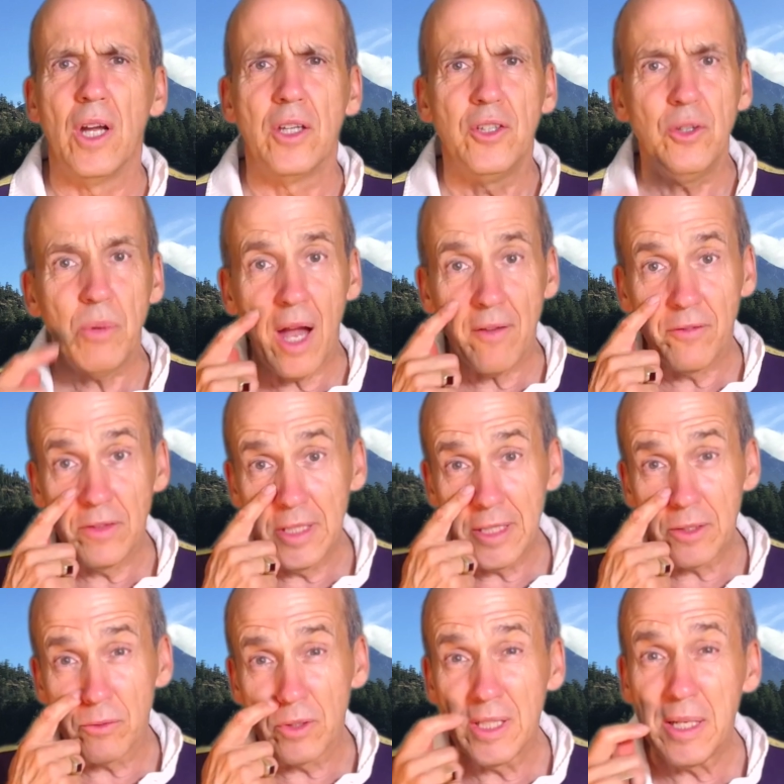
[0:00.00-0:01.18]
you have
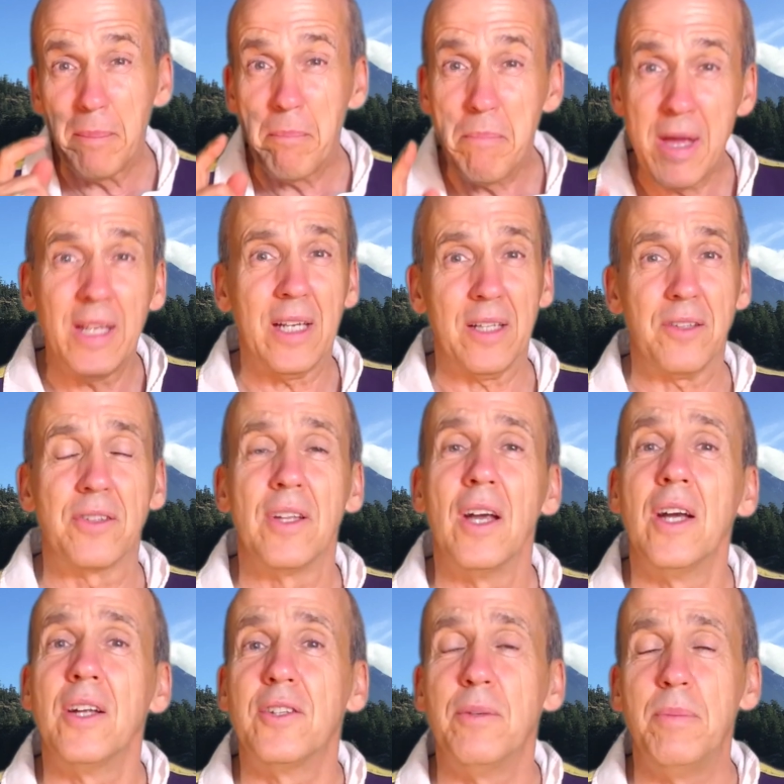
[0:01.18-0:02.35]
literally minutes
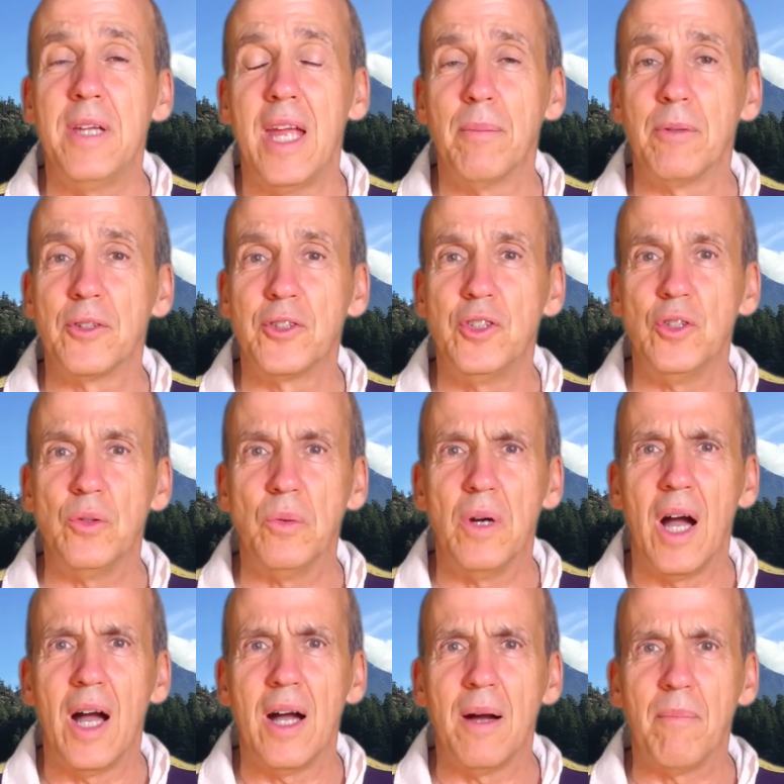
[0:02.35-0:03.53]
to be able to
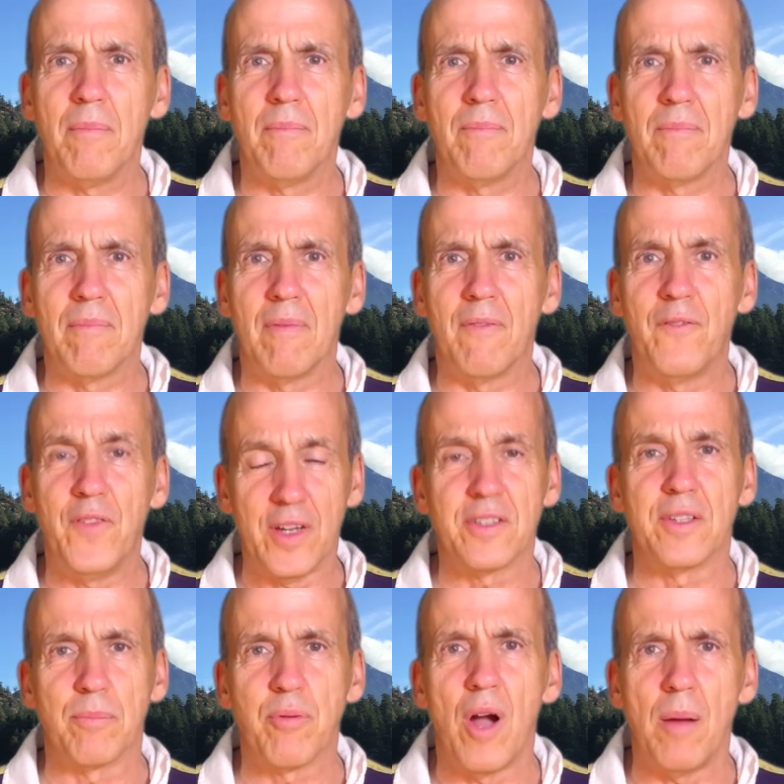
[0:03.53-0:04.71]
fix the
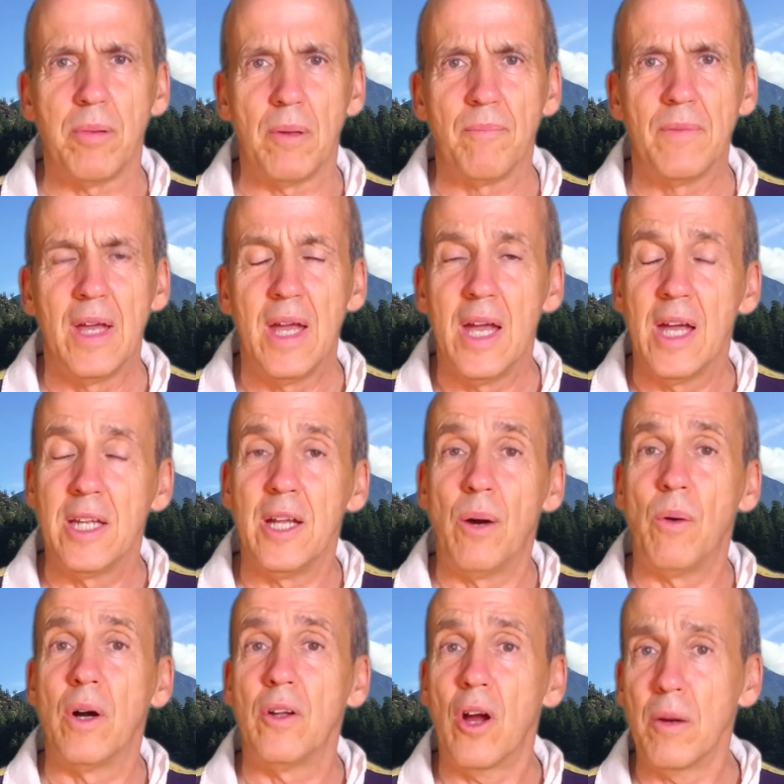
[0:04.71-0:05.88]
problem. Now,
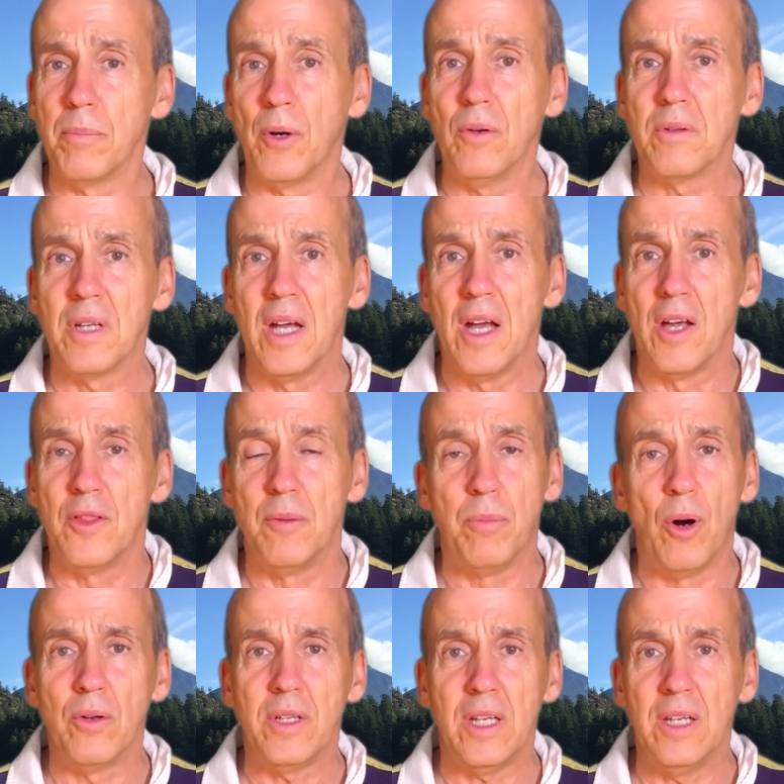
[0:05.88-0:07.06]
on our boat, the
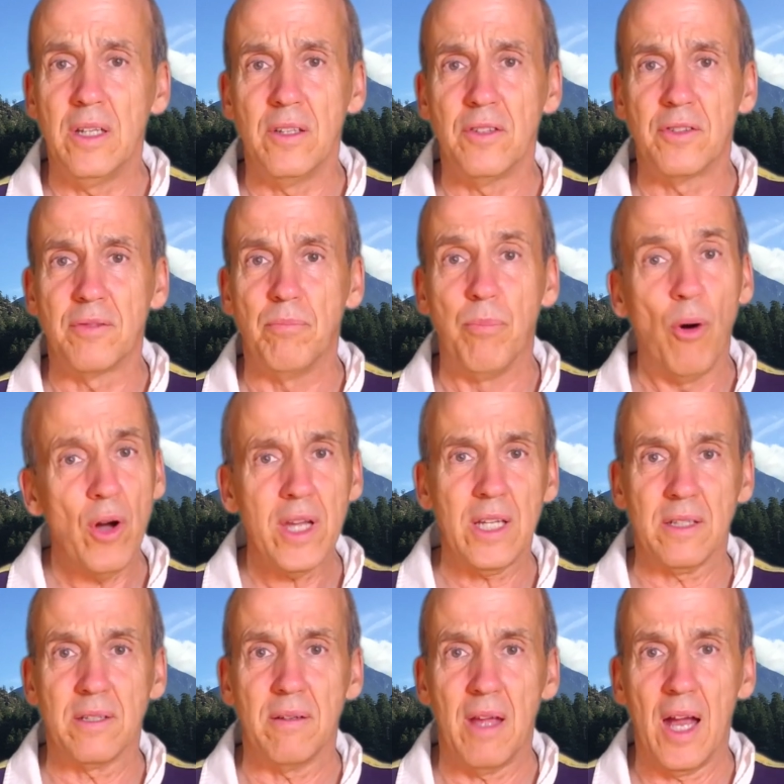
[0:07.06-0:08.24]
boat is buoyant.